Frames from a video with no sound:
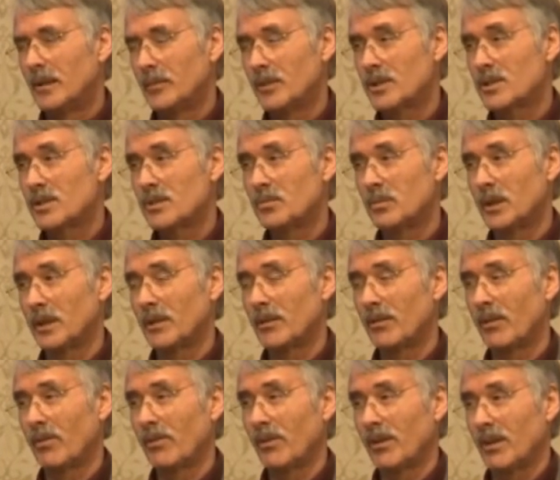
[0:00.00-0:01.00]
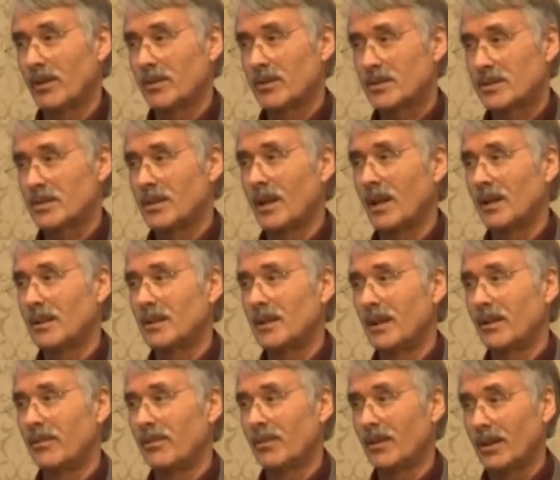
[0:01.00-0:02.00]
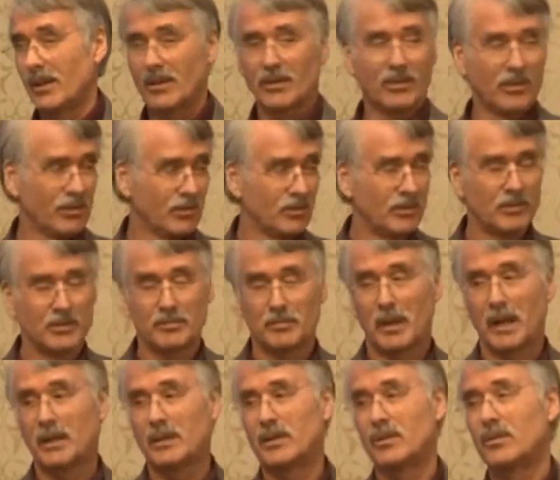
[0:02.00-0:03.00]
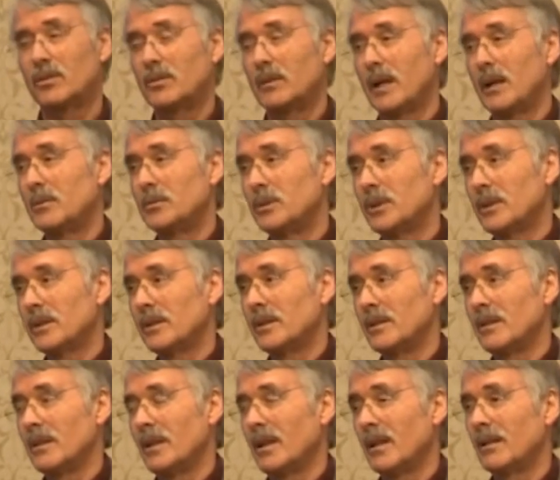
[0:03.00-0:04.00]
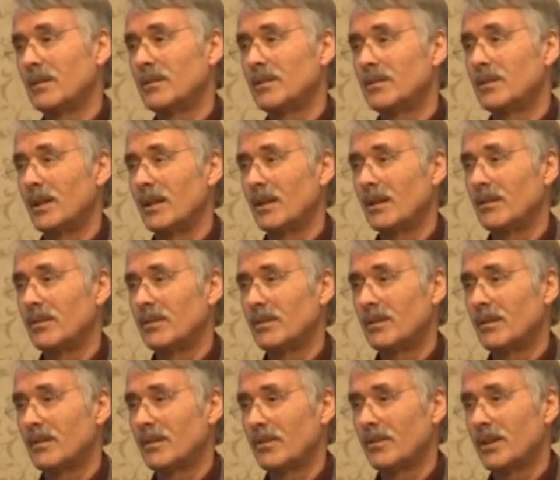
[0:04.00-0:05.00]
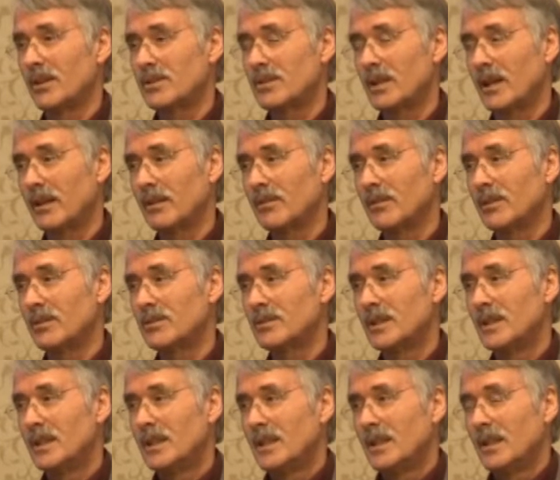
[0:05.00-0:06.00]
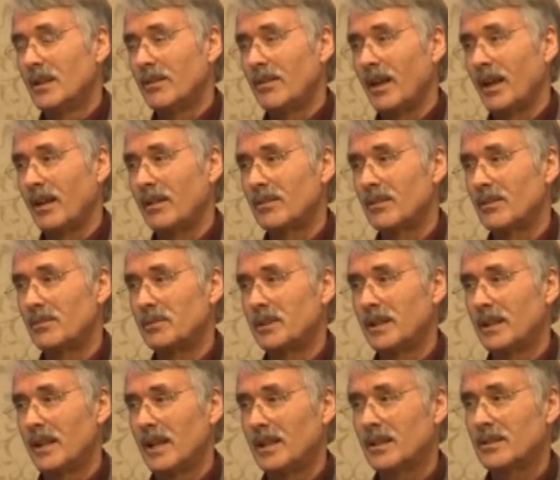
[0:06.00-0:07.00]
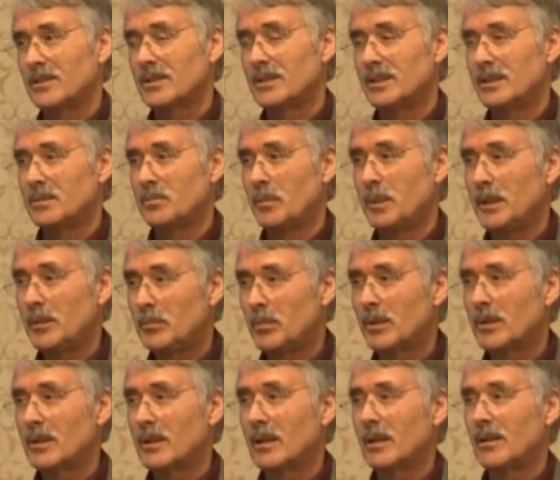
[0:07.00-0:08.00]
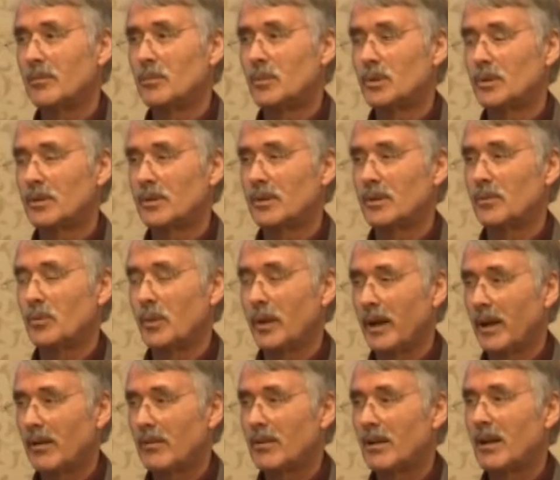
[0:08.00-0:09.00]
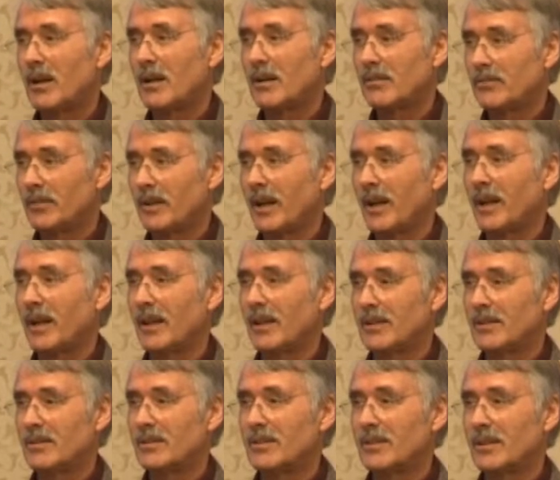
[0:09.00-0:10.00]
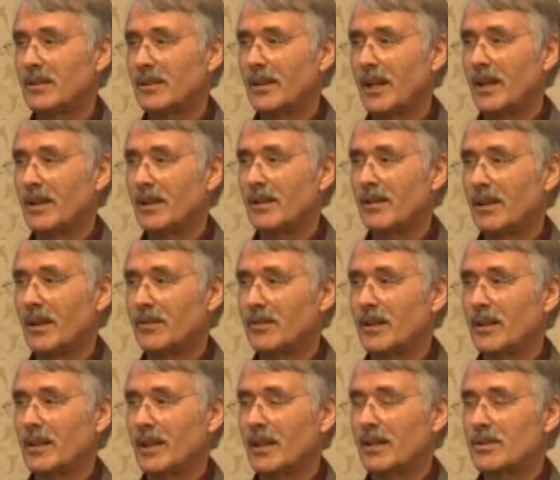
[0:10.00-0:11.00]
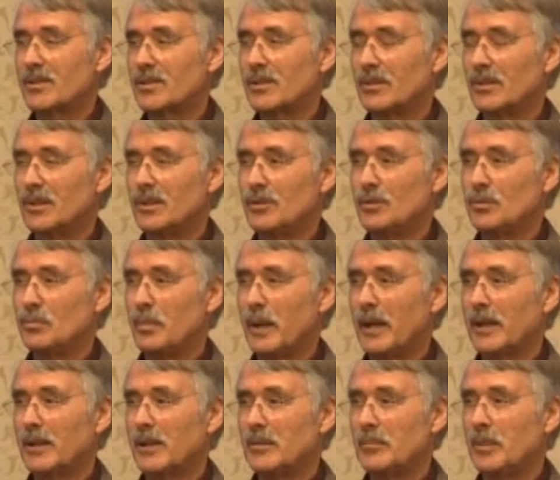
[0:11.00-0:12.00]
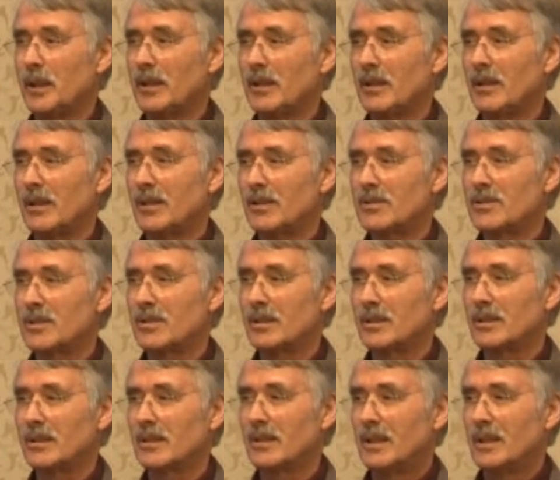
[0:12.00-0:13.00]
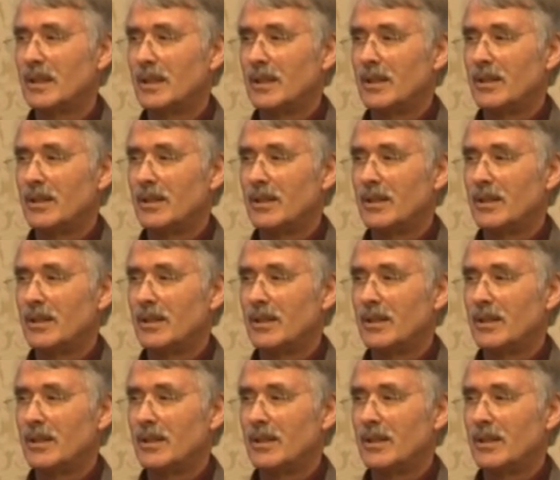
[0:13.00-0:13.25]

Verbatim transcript: This is one of the things that I think through, partly through our work and, and, and uh, things like this, that the reanalyses people are more aware of, and they, I think they can certainly do better, but it's still